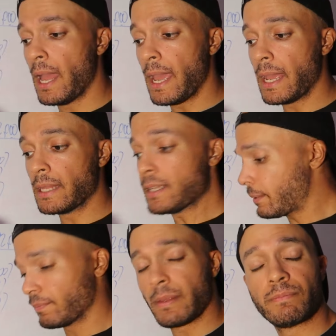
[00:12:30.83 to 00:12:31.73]
And
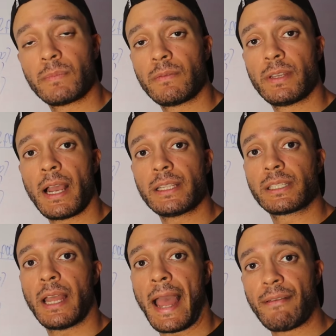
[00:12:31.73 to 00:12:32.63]
yeah, if you
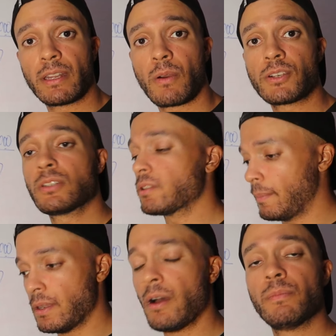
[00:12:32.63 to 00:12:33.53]
guys have any questions,
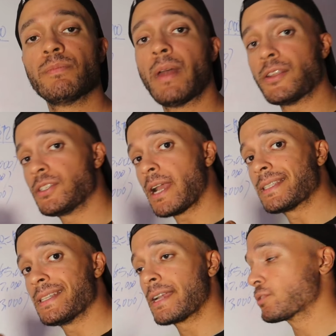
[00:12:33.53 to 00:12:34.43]
let me know. I'll see you
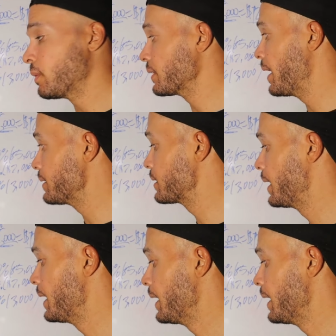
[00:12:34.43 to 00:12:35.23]
guys in the next one, guys.